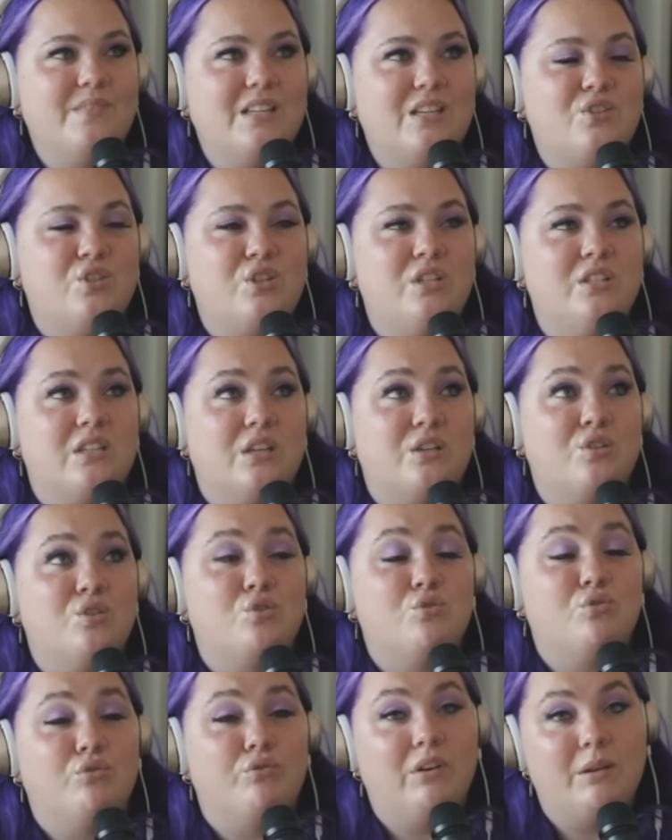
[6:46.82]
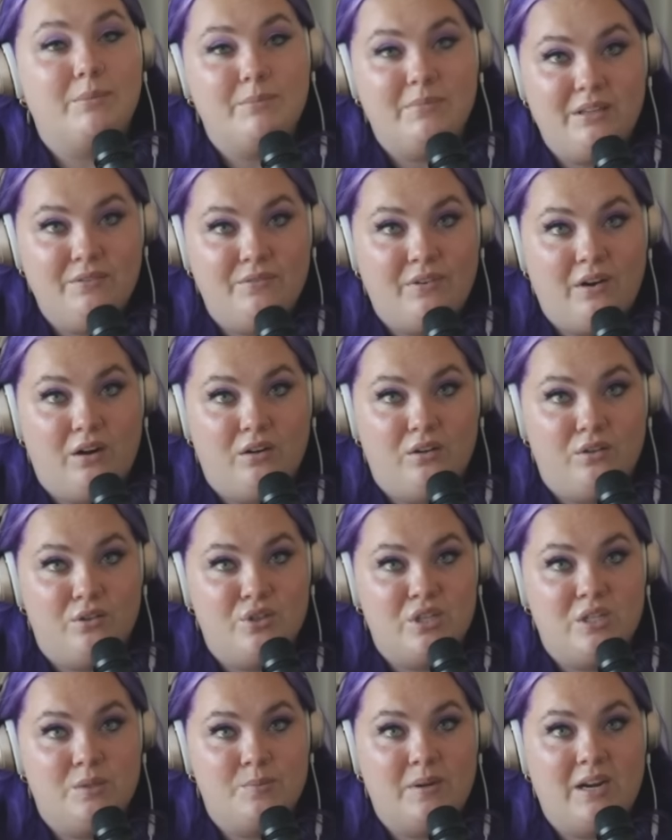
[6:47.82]
she's extremely feral.
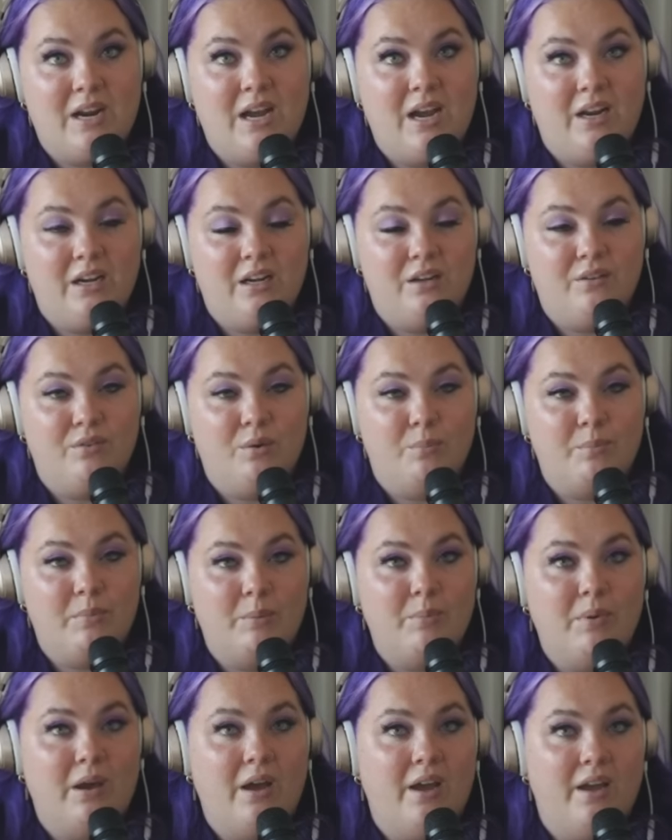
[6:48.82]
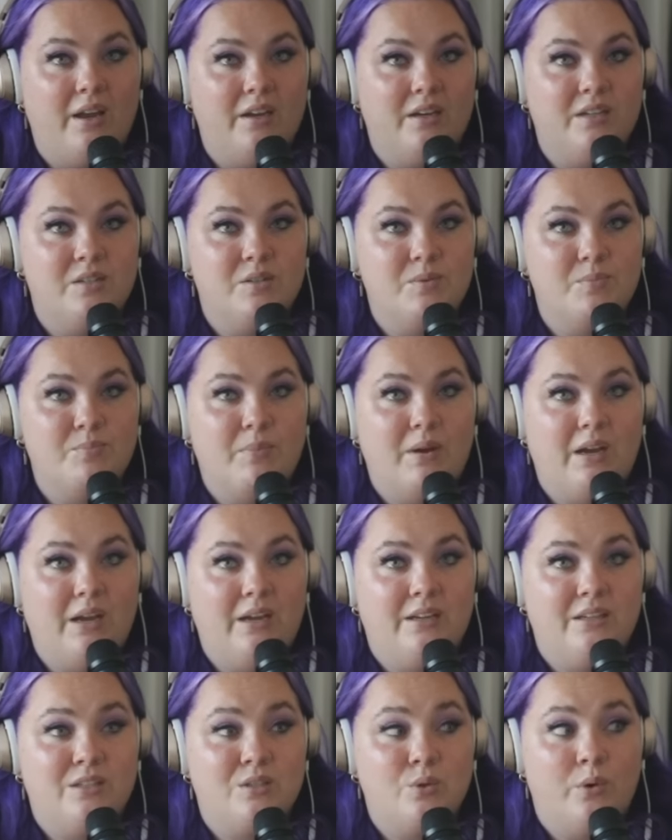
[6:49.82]
She's been hiding from me behind
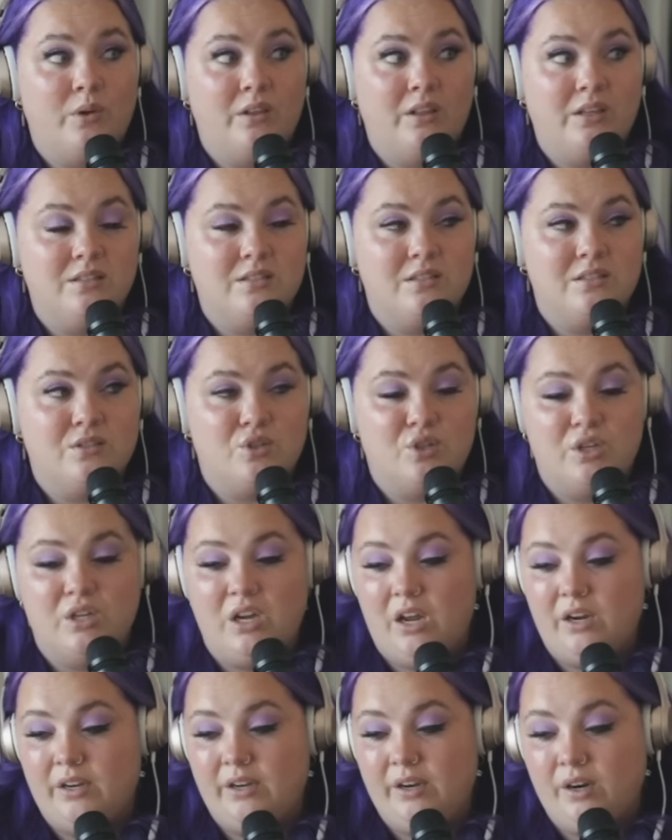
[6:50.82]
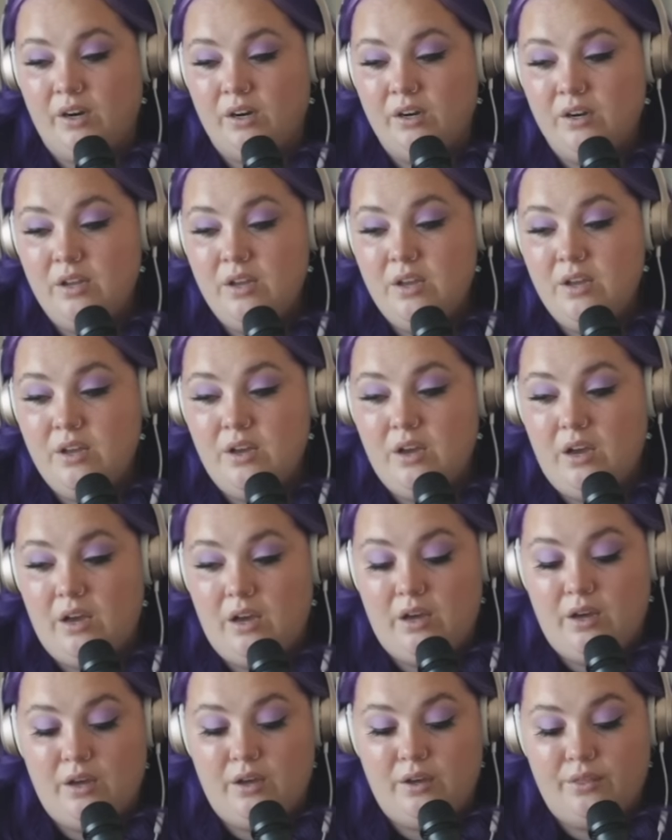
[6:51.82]
my toilet since she got here
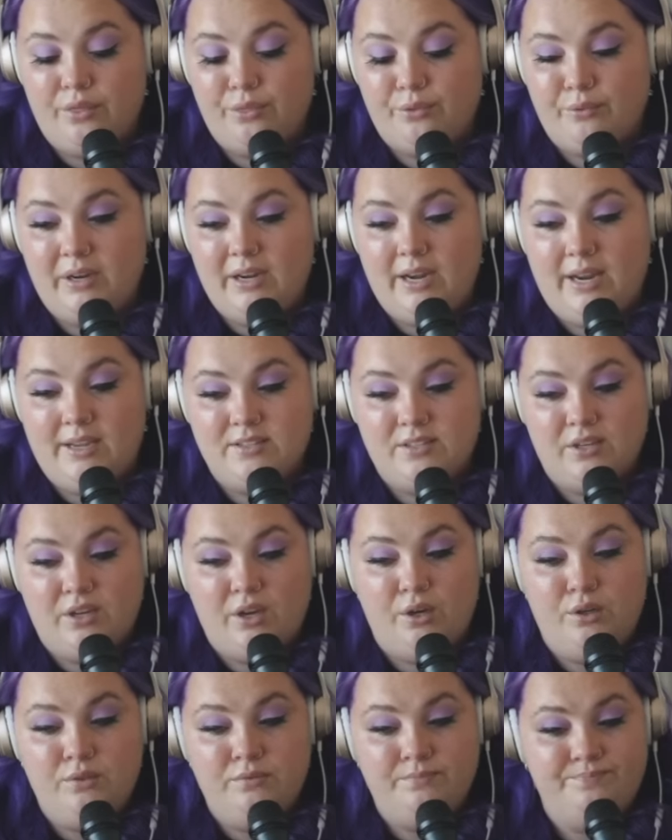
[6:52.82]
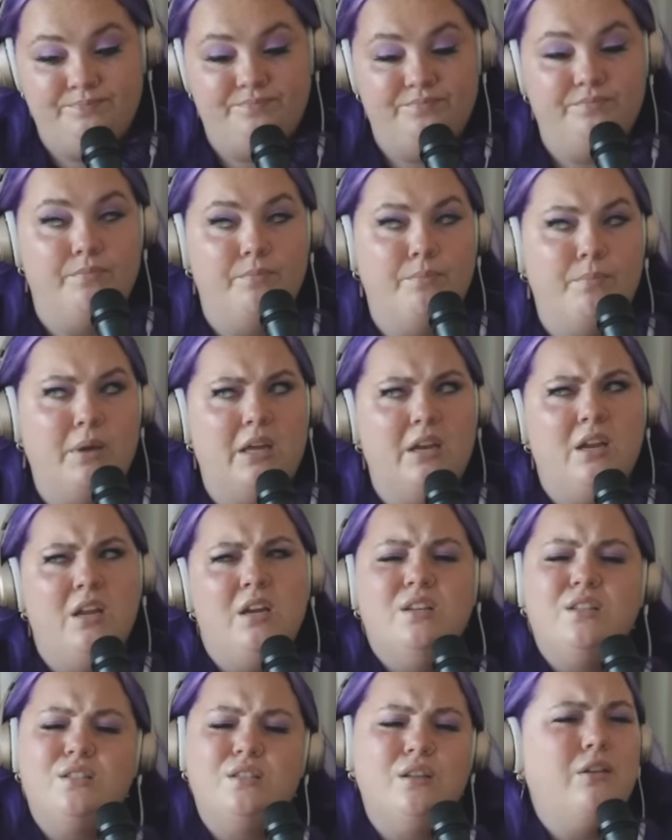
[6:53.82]
3 days ago. But
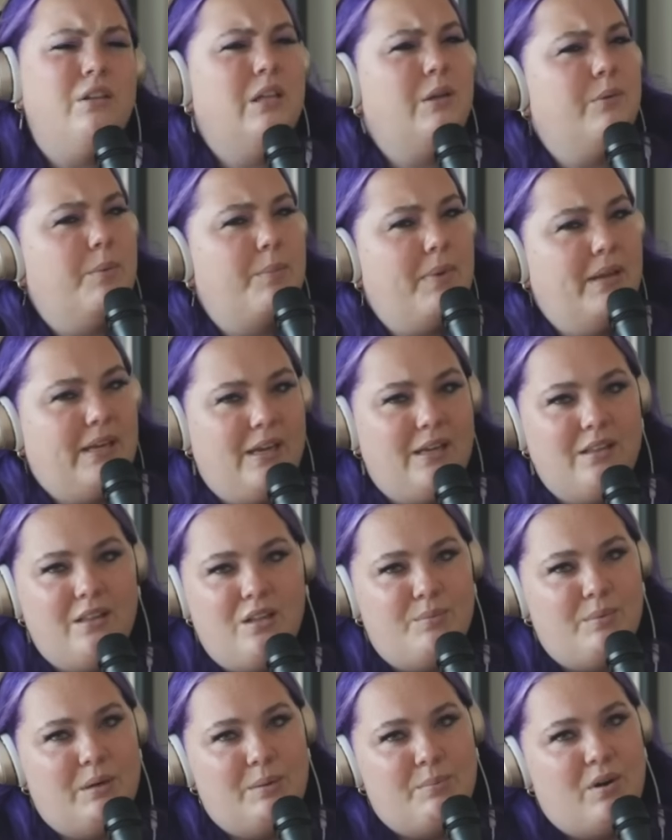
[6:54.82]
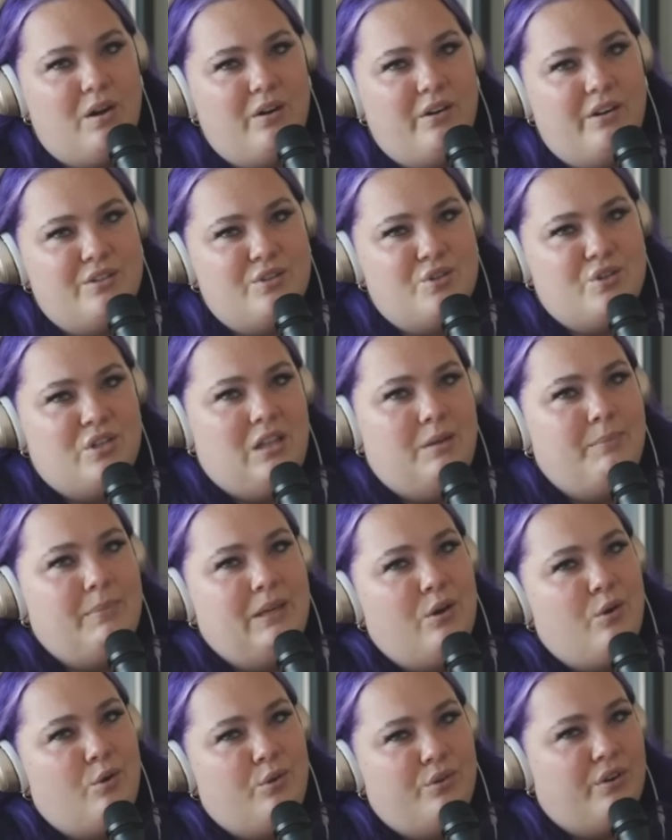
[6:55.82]
slowly we're making a little bit of progress. She let me
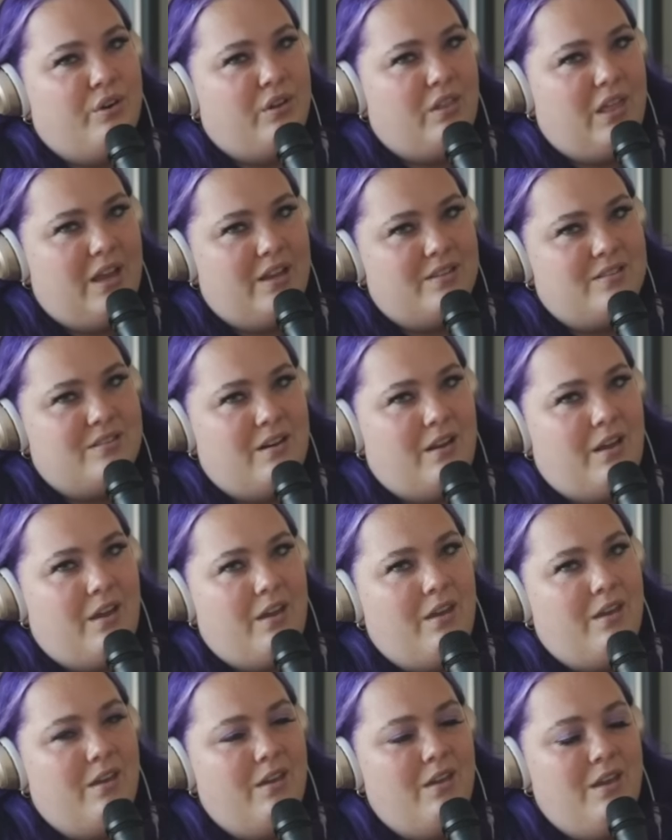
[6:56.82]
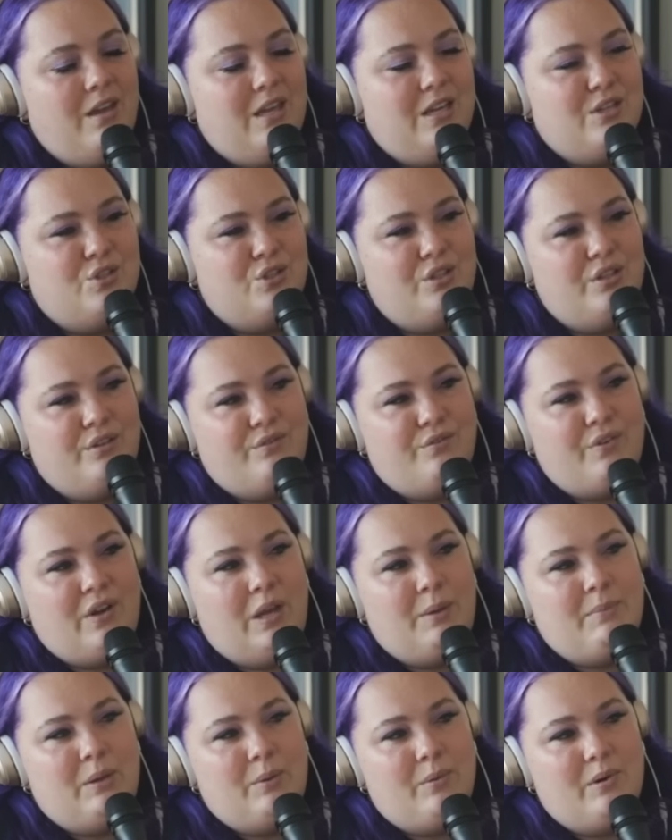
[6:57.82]
hold her last night. She didn't
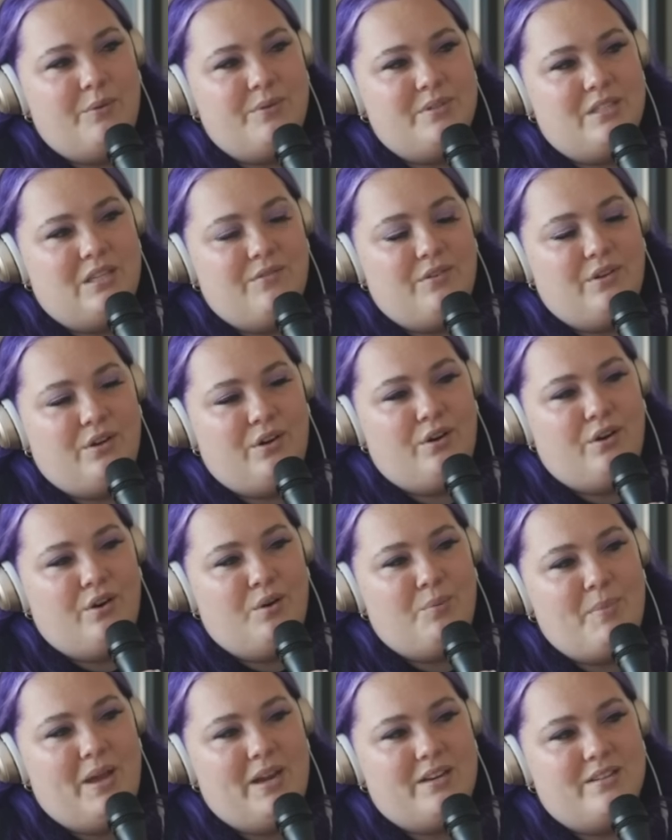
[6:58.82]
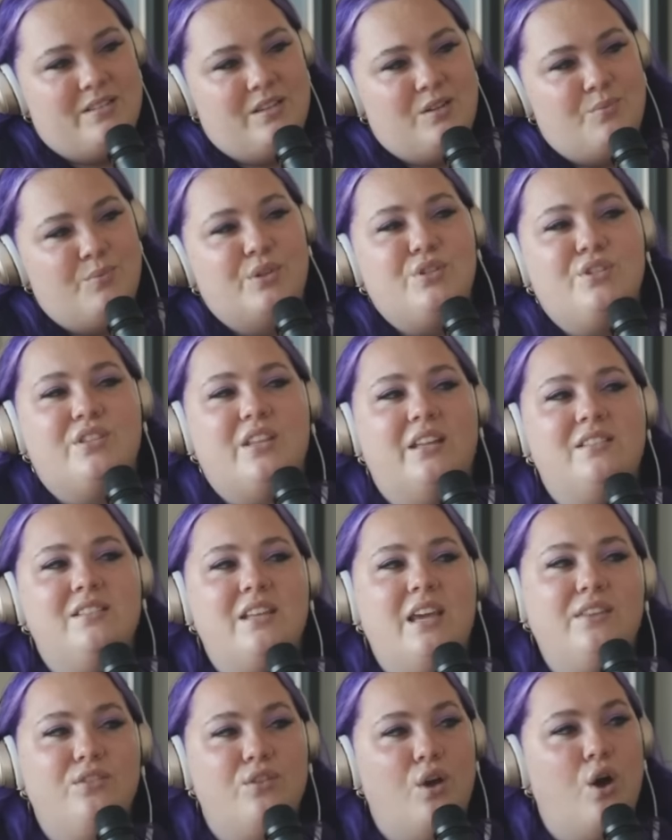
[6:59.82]
fight me when I was giving her her medicine, which that's
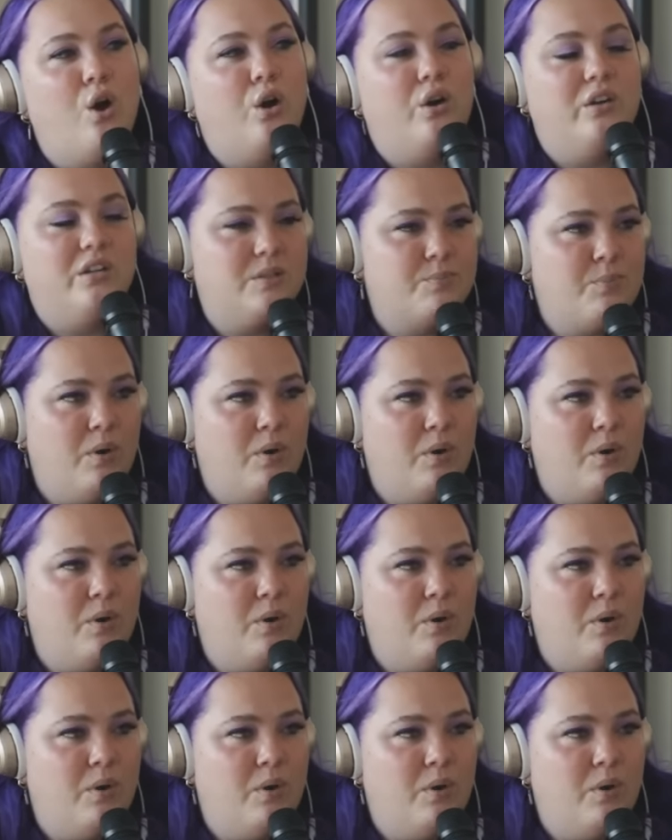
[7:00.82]
like the hardest